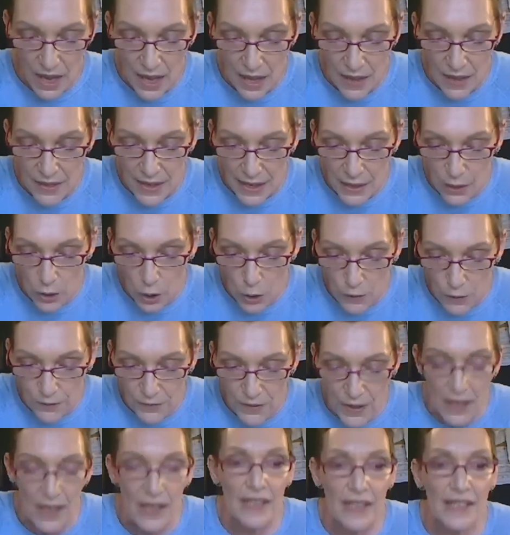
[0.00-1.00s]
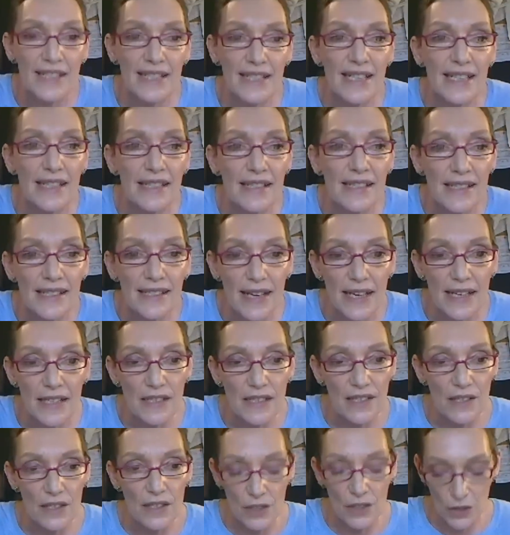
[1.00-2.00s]
They offer a
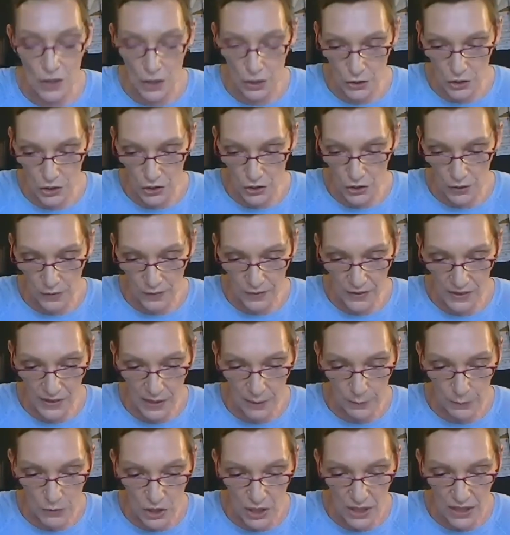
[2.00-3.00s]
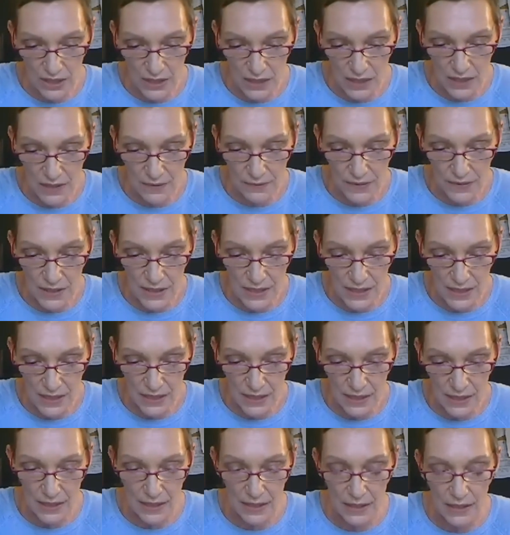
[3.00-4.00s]
decentered notion of
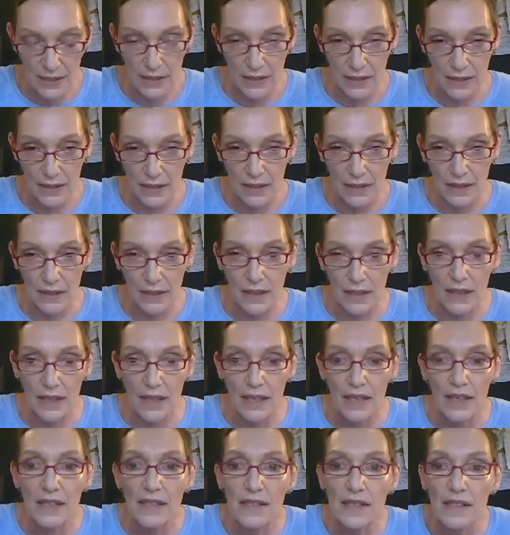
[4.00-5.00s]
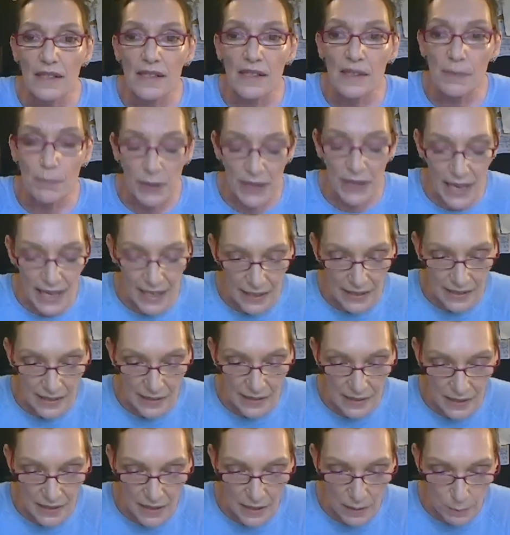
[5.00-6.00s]
subjectivity,
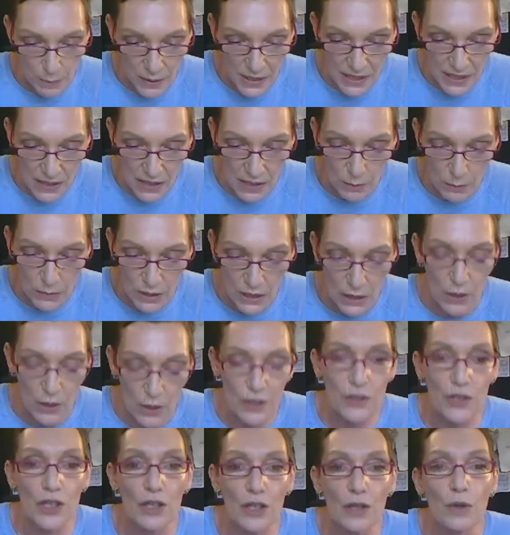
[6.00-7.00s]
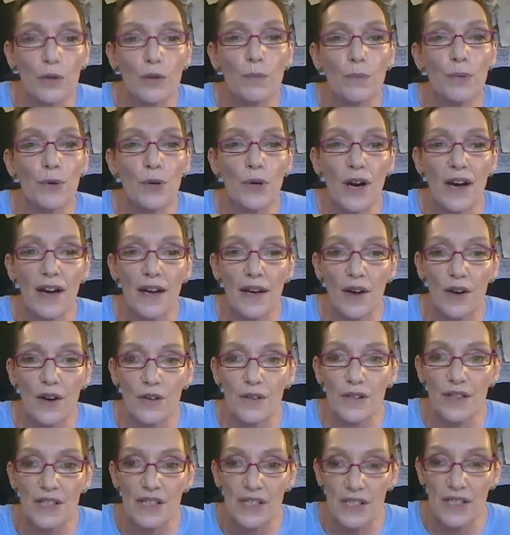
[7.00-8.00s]
displace the epistemological
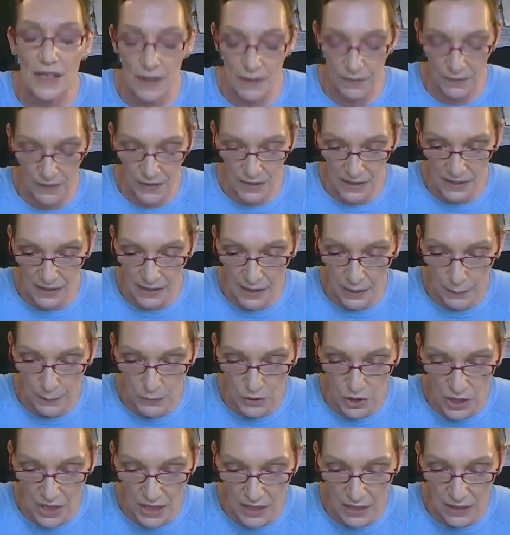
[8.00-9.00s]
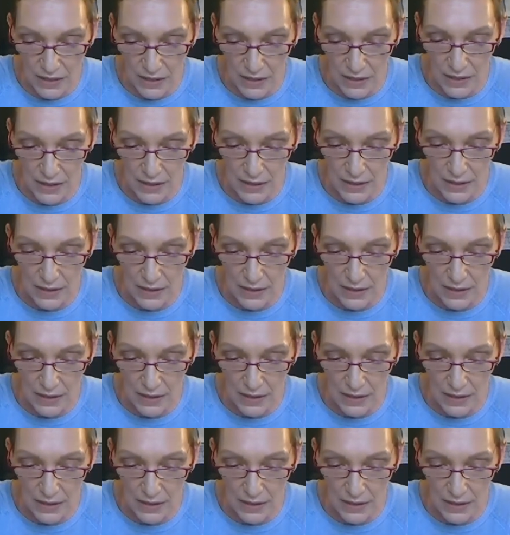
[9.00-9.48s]
priority of the subject,